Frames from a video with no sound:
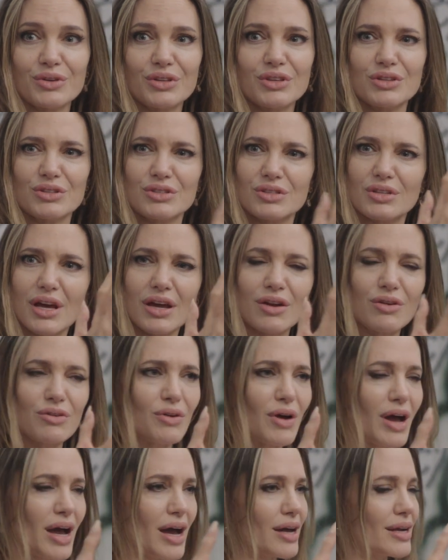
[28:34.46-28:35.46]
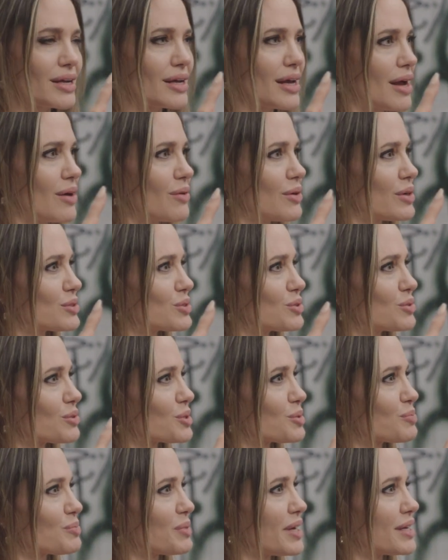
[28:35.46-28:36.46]
You know, I don't know how else to
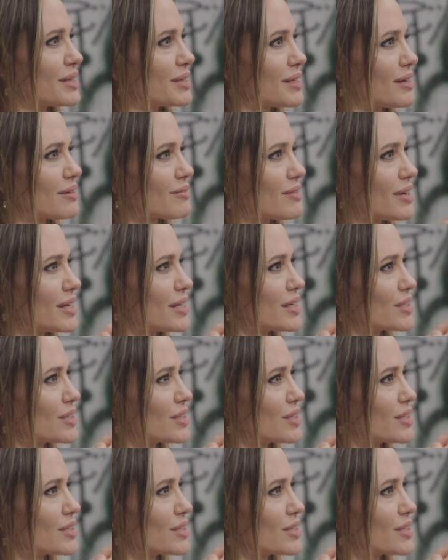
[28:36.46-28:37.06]
explain that, right?